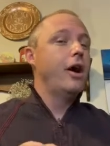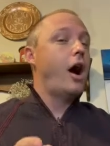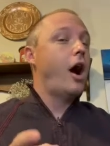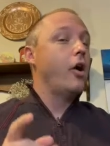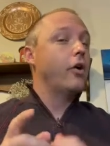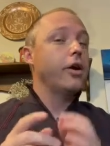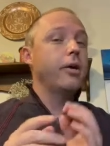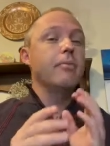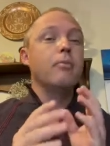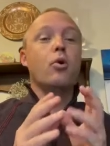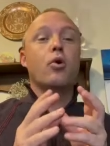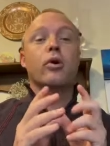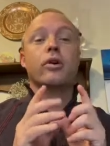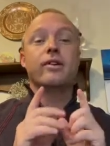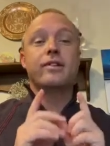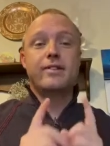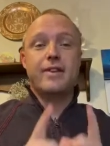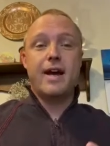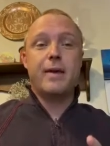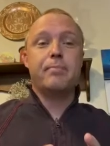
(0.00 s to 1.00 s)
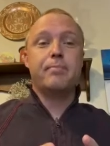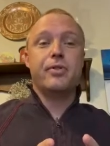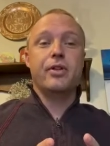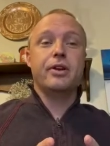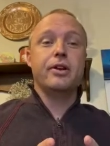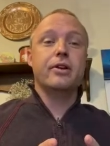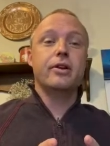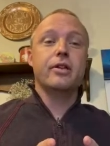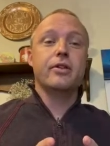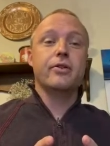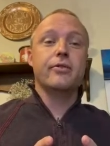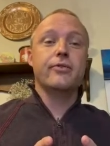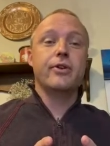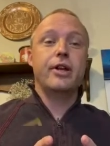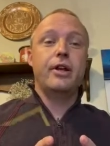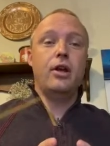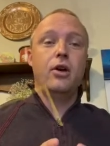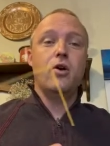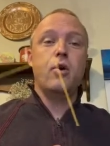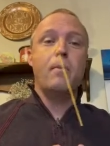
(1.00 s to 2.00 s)
I'll get more in depth in another
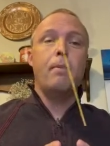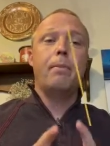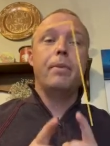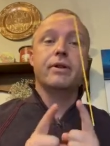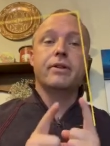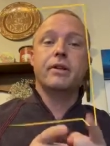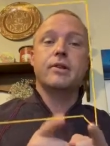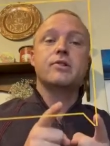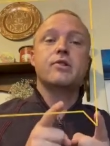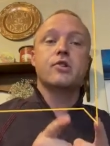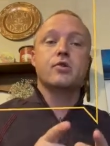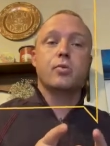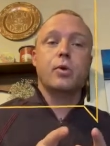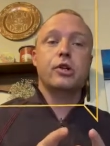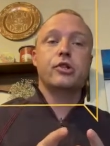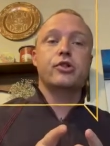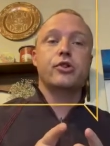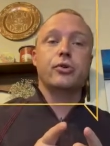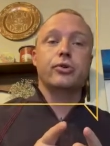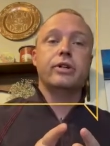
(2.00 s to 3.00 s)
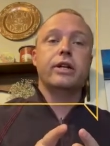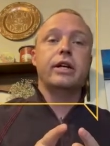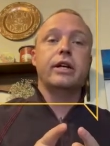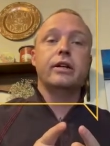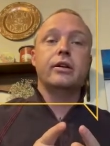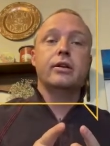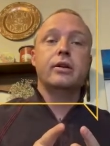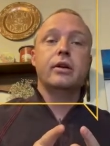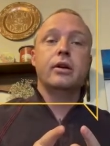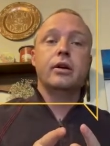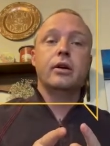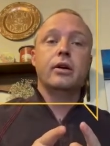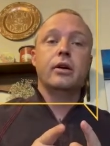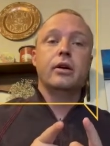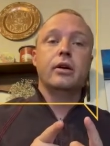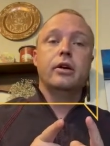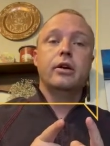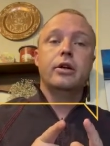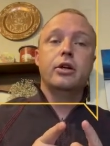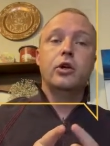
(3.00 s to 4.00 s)
video, but this is what you'll need.
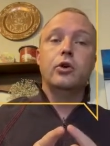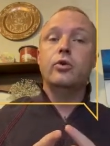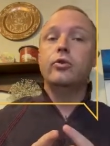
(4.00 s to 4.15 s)
You'll